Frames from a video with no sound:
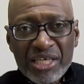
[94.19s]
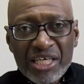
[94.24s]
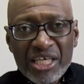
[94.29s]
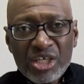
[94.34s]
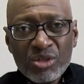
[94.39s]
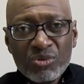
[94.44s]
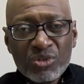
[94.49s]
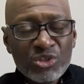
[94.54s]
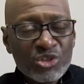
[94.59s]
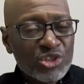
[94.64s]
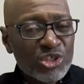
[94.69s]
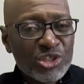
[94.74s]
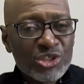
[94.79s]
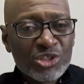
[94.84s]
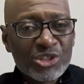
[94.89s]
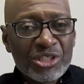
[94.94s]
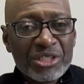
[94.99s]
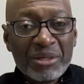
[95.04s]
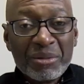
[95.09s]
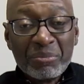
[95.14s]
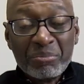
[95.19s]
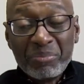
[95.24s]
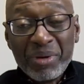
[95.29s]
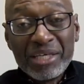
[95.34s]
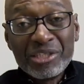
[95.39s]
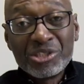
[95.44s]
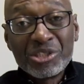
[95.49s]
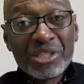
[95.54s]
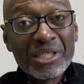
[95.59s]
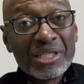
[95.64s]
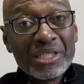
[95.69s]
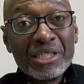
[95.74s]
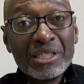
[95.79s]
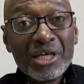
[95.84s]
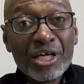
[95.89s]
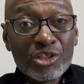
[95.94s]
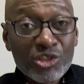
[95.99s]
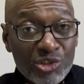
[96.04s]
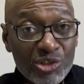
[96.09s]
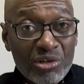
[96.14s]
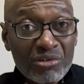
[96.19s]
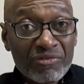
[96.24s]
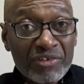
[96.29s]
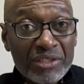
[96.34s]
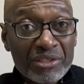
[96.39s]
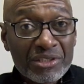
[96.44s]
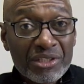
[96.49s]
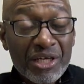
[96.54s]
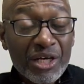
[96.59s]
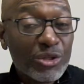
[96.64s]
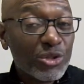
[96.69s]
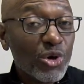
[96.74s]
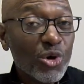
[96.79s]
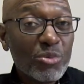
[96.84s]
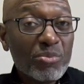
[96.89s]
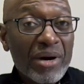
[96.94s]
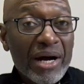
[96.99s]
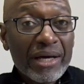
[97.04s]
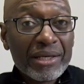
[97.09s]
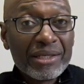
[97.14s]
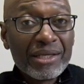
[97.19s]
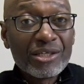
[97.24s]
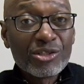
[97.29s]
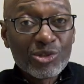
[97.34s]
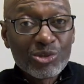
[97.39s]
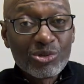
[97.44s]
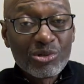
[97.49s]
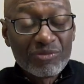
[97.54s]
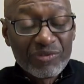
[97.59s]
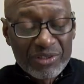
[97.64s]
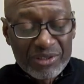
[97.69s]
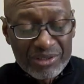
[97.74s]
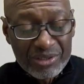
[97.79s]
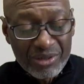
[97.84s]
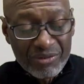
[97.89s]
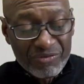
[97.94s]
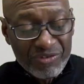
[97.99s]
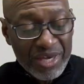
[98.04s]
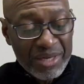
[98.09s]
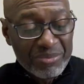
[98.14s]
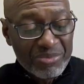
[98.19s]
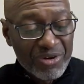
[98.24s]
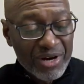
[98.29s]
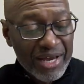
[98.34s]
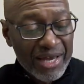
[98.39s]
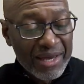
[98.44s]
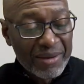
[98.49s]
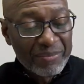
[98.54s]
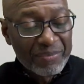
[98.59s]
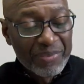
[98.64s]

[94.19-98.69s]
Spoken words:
He was just basically a servant, a nobody, a servant of Abraham.